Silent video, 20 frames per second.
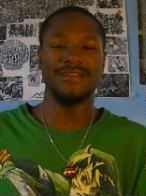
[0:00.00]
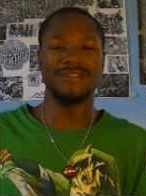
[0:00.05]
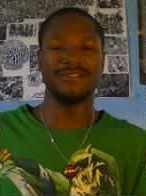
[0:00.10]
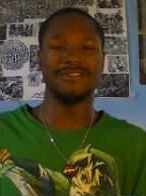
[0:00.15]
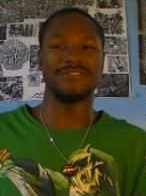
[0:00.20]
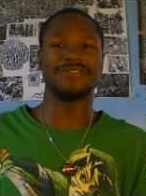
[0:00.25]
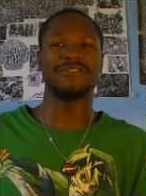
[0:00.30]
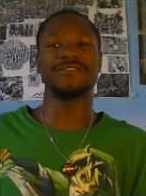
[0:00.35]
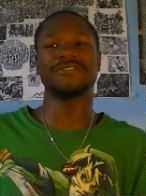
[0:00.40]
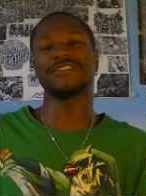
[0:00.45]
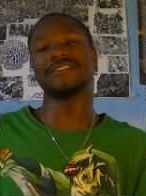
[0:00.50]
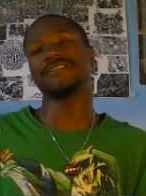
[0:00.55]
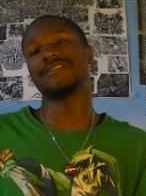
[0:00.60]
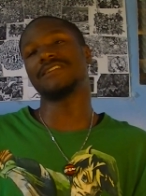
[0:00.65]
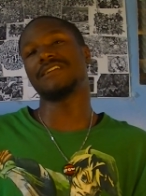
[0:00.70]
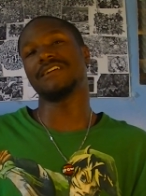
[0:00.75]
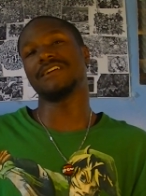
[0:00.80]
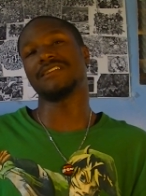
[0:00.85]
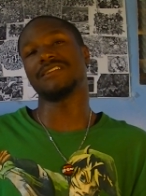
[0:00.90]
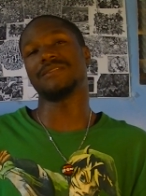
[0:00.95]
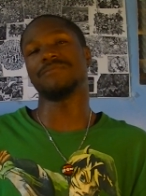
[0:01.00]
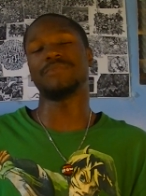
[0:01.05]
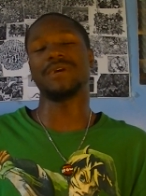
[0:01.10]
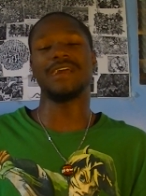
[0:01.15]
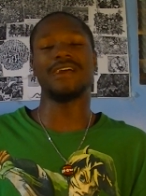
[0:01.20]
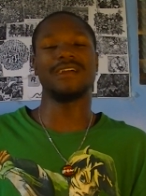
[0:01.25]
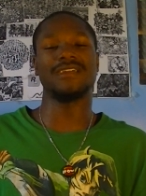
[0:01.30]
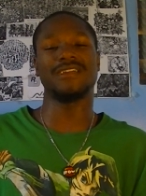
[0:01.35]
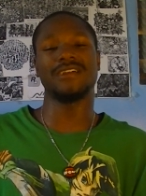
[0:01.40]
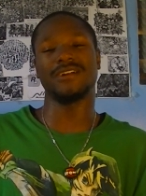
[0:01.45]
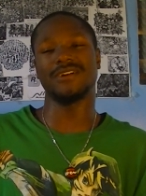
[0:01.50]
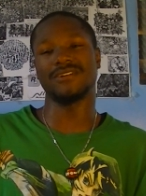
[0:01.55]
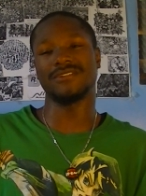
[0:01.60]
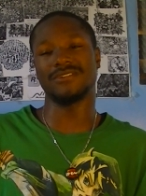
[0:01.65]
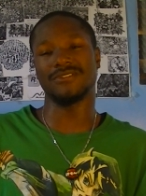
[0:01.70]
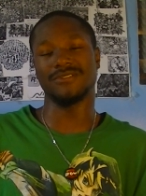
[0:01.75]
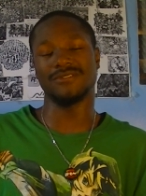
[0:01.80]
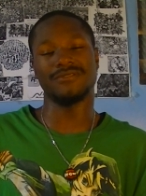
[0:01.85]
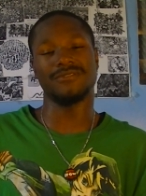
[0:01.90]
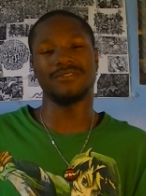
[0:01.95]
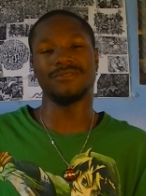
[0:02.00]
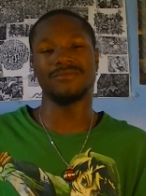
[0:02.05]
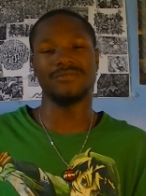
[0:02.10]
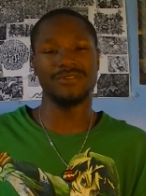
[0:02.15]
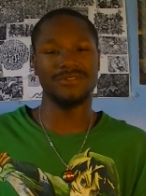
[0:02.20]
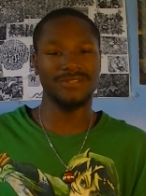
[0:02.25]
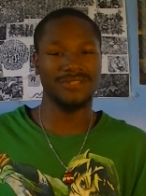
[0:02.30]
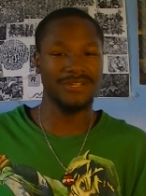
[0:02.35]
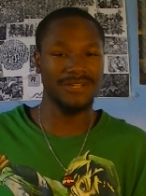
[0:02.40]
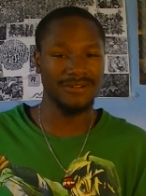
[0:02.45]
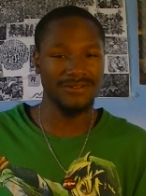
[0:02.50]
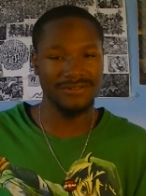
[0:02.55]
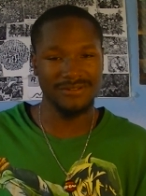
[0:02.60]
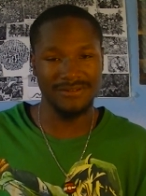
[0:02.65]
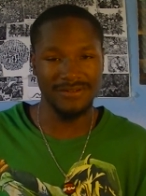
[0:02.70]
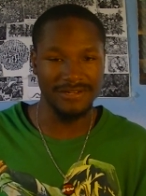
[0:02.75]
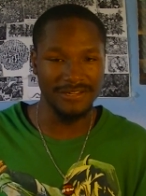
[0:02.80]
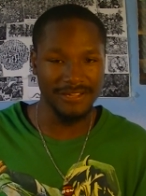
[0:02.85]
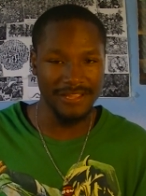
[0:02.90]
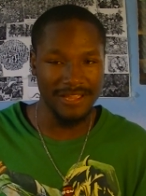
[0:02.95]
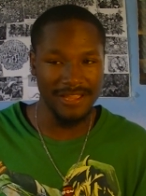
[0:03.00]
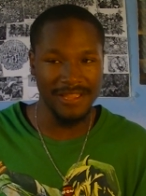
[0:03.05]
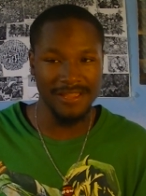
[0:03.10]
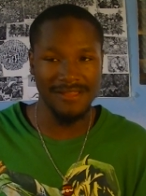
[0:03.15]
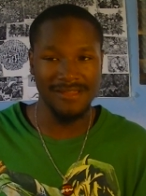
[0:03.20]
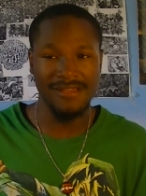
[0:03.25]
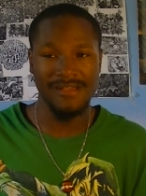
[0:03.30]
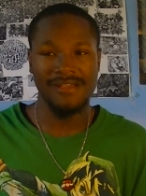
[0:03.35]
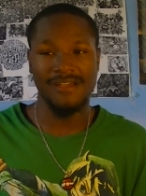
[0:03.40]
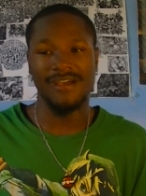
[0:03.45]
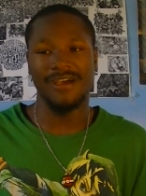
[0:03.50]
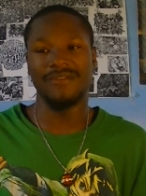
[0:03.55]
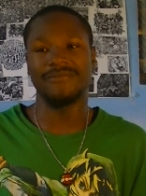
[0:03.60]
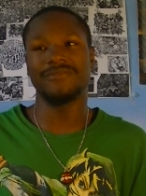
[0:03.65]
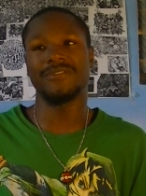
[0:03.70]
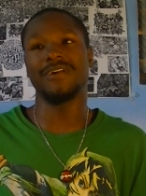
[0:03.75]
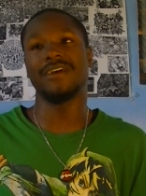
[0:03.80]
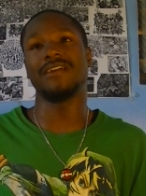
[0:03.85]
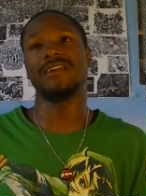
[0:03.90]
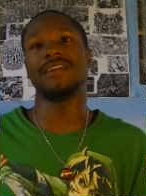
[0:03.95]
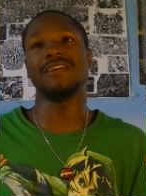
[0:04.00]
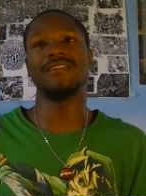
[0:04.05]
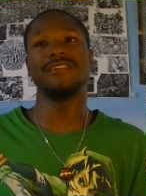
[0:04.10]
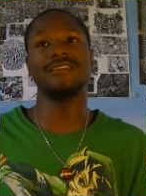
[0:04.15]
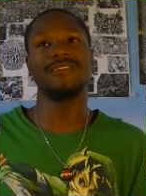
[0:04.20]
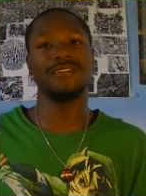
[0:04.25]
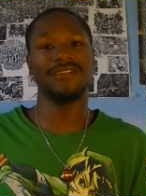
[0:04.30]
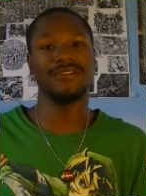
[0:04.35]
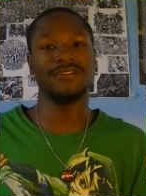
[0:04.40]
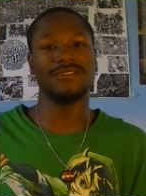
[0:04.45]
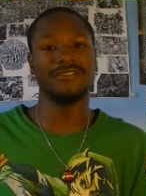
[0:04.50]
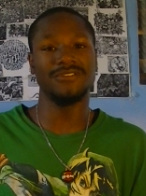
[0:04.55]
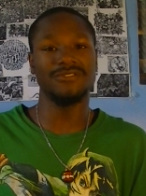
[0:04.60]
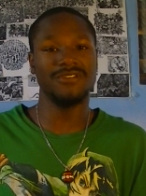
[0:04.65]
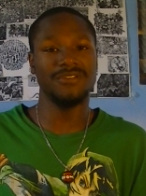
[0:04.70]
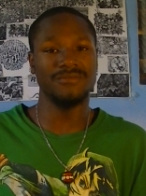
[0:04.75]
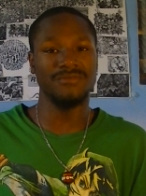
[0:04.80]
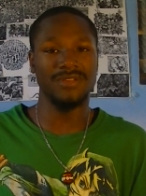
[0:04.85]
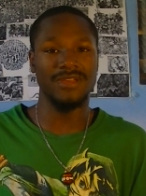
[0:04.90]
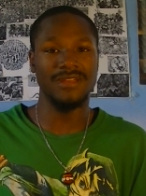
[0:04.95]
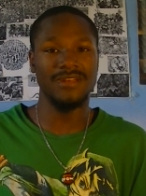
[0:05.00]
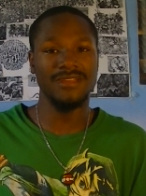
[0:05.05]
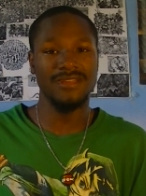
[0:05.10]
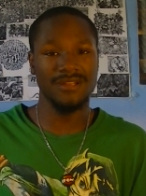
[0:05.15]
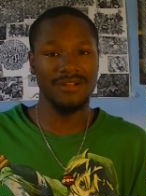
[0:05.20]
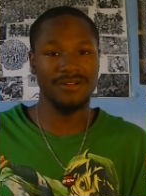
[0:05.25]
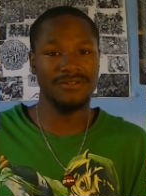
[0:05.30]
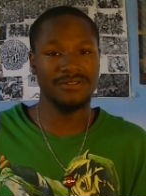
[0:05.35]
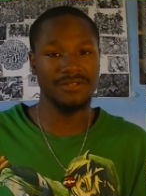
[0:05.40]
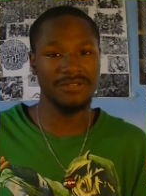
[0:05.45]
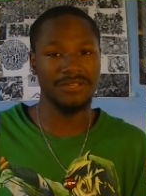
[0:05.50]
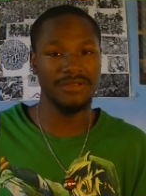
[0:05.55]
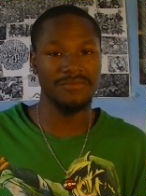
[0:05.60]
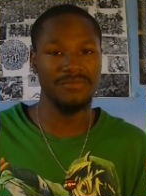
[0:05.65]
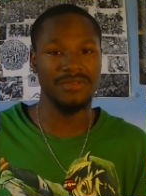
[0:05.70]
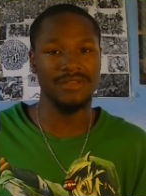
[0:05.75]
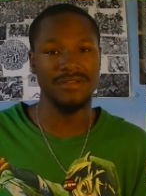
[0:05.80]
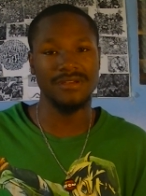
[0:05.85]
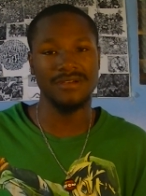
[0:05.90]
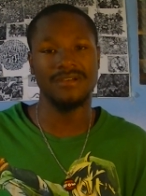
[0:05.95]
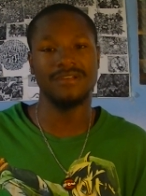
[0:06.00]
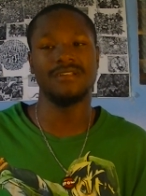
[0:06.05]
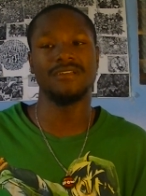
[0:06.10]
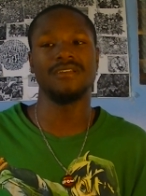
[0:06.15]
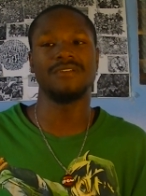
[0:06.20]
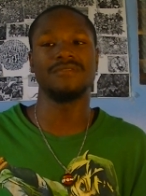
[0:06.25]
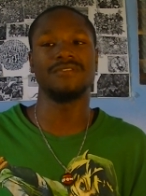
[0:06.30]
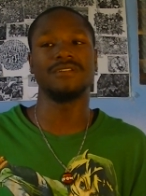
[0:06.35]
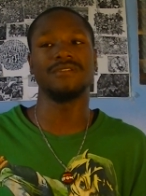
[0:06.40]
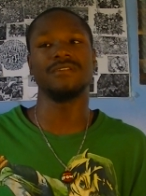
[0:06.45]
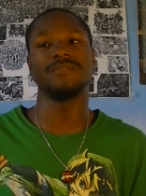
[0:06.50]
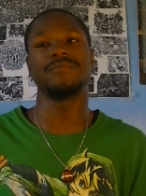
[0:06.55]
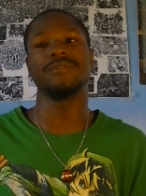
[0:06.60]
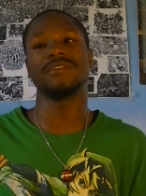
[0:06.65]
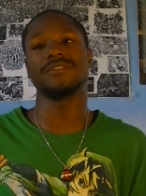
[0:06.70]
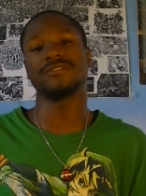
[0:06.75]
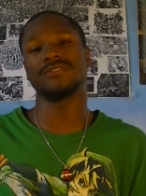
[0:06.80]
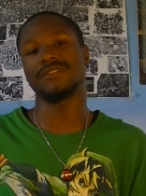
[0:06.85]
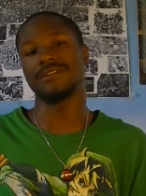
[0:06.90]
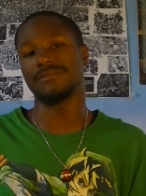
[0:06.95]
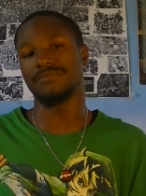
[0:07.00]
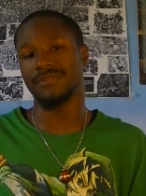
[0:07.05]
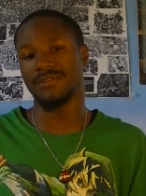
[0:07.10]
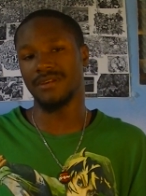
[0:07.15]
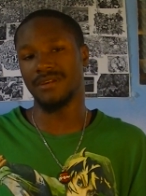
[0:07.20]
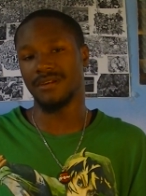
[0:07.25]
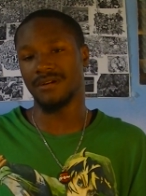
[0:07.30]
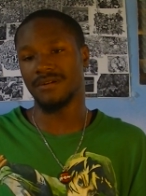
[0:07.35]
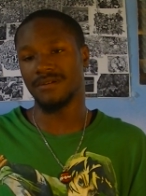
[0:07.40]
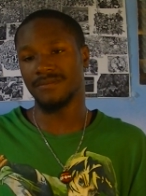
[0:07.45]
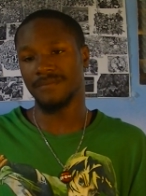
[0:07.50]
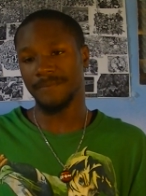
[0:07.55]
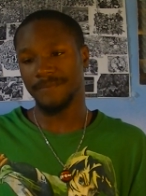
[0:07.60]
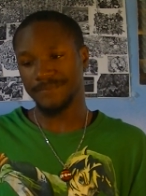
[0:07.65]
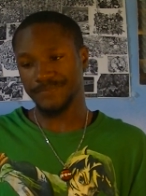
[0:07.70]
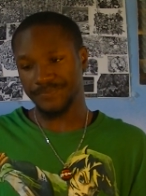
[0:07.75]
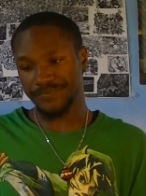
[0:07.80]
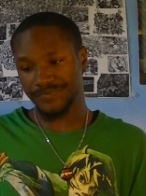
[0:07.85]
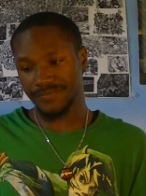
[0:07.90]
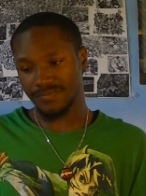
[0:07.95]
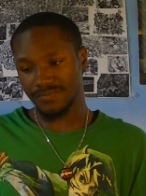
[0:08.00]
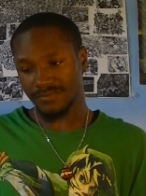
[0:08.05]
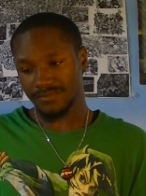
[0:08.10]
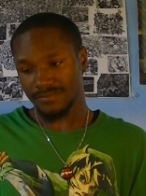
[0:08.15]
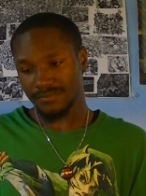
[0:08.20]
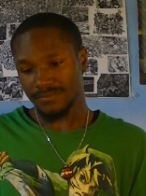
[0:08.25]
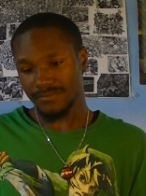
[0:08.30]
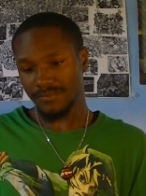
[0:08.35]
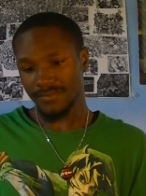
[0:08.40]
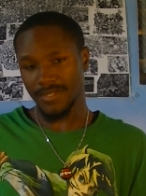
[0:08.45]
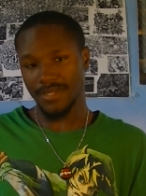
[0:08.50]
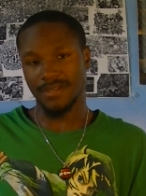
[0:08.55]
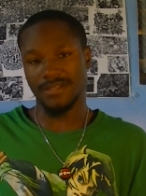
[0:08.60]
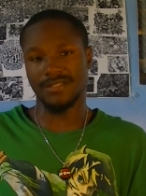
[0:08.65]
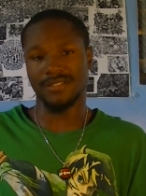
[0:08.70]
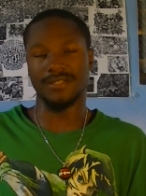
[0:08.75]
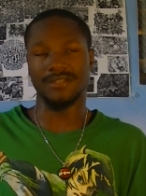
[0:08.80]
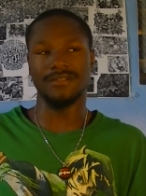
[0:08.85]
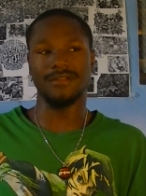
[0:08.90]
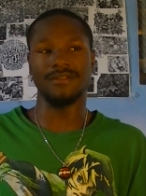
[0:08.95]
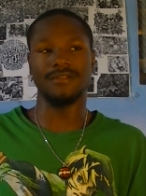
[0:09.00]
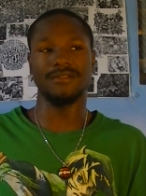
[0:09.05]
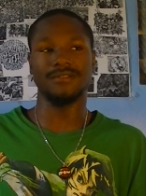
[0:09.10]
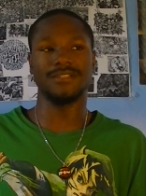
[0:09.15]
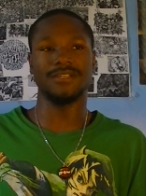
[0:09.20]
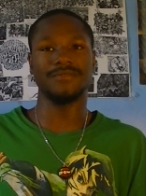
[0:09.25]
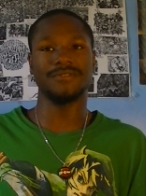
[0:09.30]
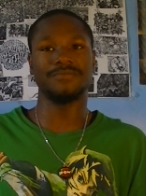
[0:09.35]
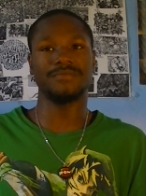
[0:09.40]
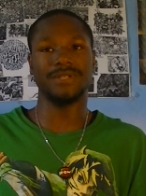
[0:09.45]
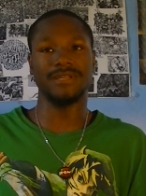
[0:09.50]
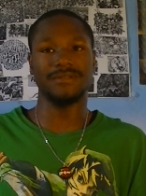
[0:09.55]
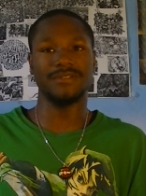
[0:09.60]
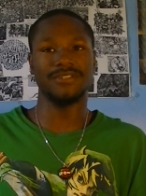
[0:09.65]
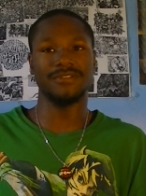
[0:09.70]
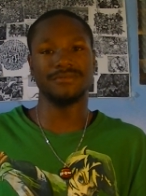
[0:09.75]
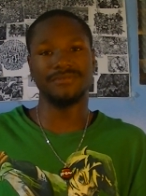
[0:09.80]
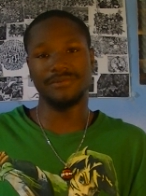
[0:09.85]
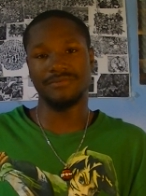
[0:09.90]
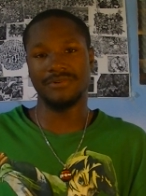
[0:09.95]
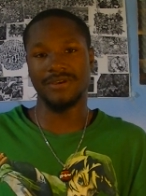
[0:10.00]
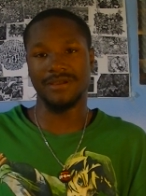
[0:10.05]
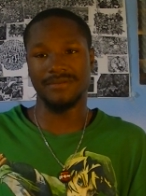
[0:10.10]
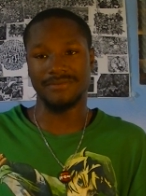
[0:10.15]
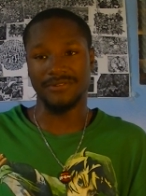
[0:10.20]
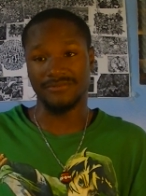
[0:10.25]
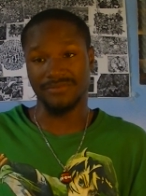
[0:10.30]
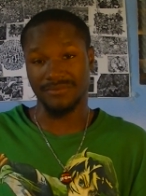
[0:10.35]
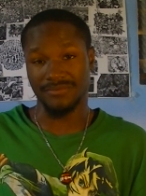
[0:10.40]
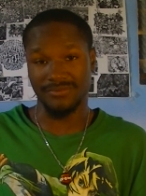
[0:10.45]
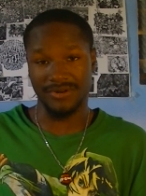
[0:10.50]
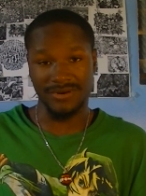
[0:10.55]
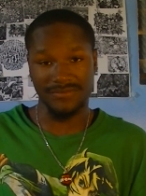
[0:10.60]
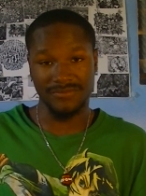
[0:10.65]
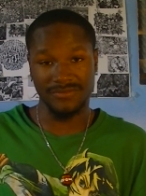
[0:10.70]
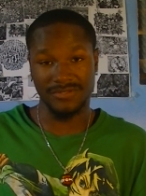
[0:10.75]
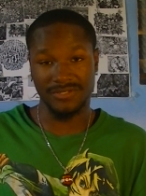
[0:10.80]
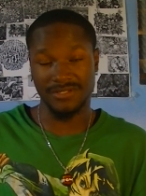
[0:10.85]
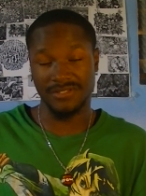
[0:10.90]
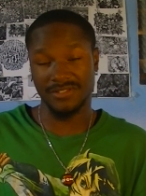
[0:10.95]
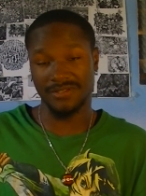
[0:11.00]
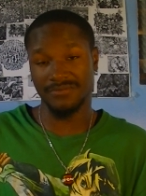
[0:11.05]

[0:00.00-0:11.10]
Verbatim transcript: There's no such thing as a bad character or a worse character in the game. I feel like any character you can any character can be good. It, it depends on the player. Because uh, uh, some play, some people have different preferences.